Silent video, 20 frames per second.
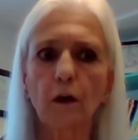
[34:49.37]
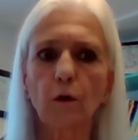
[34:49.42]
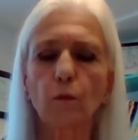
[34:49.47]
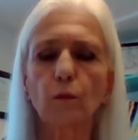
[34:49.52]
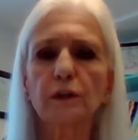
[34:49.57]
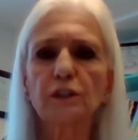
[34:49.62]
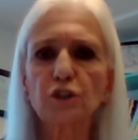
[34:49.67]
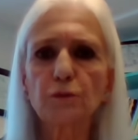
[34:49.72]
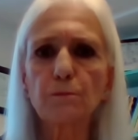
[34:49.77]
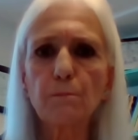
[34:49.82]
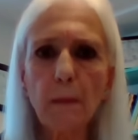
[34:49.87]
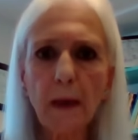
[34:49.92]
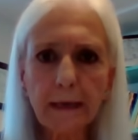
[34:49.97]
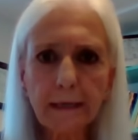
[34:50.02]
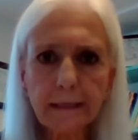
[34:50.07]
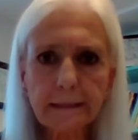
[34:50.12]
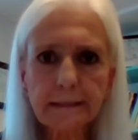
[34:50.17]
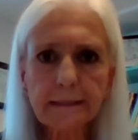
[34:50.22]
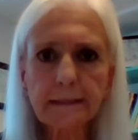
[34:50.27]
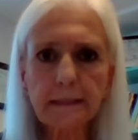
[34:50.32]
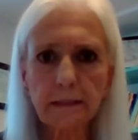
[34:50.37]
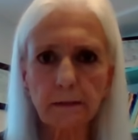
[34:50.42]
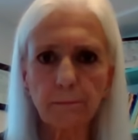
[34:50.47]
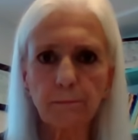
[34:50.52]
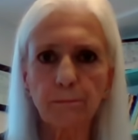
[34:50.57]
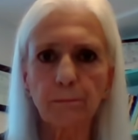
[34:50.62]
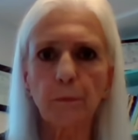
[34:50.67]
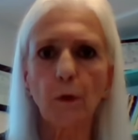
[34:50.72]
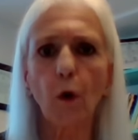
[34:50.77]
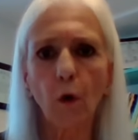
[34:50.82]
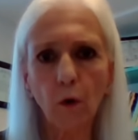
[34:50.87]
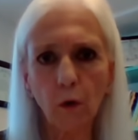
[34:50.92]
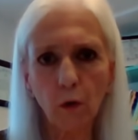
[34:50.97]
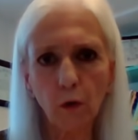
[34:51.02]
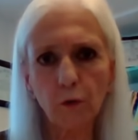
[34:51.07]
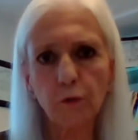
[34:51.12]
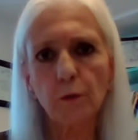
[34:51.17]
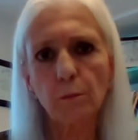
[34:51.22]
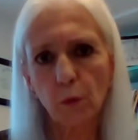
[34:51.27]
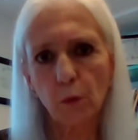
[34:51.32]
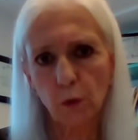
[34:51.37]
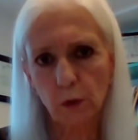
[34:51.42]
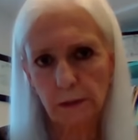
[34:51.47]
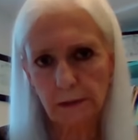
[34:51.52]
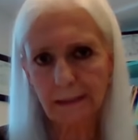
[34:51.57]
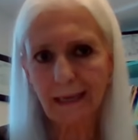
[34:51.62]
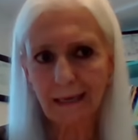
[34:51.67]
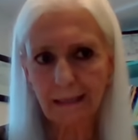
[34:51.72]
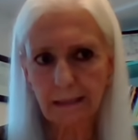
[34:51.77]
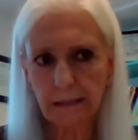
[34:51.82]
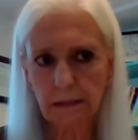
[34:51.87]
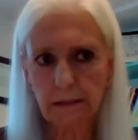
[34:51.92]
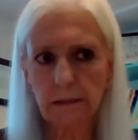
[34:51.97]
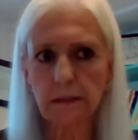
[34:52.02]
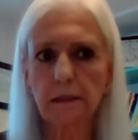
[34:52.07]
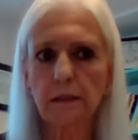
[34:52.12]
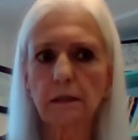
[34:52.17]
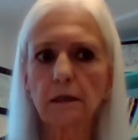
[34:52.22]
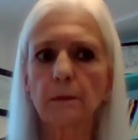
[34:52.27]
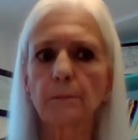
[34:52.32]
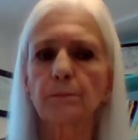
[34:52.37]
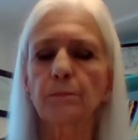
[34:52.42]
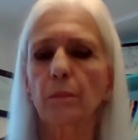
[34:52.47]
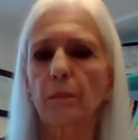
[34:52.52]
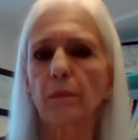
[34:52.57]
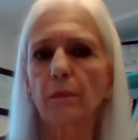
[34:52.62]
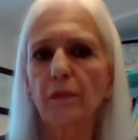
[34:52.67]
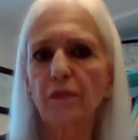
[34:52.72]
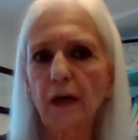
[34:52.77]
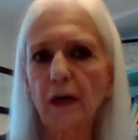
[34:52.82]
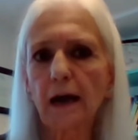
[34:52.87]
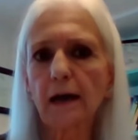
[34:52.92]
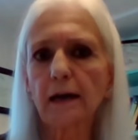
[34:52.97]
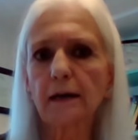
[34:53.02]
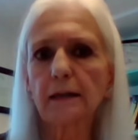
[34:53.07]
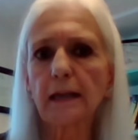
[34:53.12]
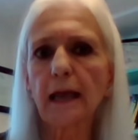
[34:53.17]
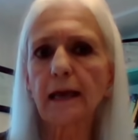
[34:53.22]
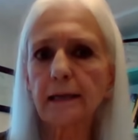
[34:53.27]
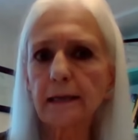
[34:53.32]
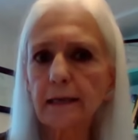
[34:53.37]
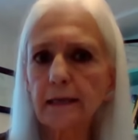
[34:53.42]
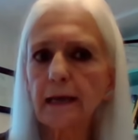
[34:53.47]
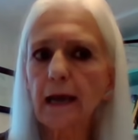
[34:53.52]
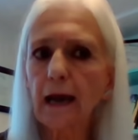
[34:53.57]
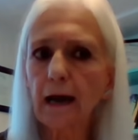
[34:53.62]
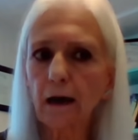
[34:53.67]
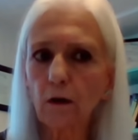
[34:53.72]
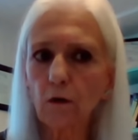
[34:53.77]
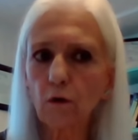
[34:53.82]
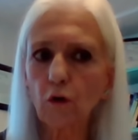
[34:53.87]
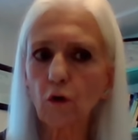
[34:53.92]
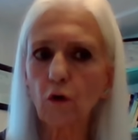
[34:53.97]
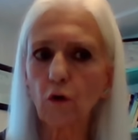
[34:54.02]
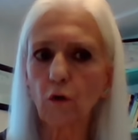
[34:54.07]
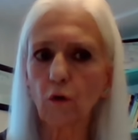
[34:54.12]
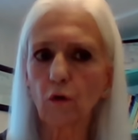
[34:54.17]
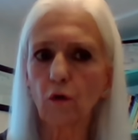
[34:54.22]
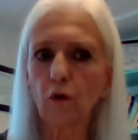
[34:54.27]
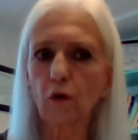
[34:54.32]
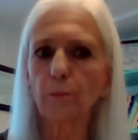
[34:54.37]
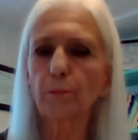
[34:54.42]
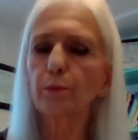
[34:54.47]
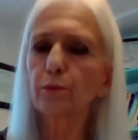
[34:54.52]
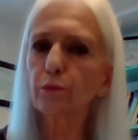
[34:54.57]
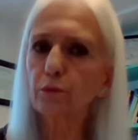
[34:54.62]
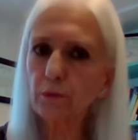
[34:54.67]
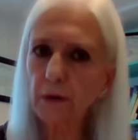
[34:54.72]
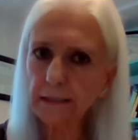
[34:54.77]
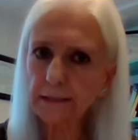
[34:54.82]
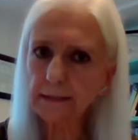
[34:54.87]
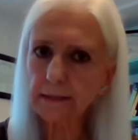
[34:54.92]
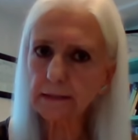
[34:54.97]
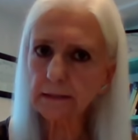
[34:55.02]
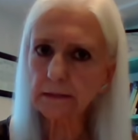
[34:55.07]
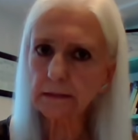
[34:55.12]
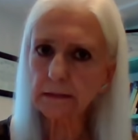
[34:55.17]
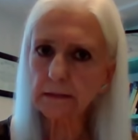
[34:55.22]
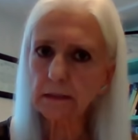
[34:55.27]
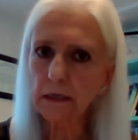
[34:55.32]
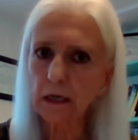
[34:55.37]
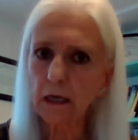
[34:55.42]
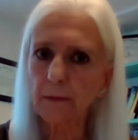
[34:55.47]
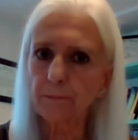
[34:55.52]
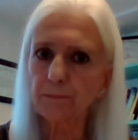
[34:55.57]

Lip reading: which makes it all the more likely that any alcohol present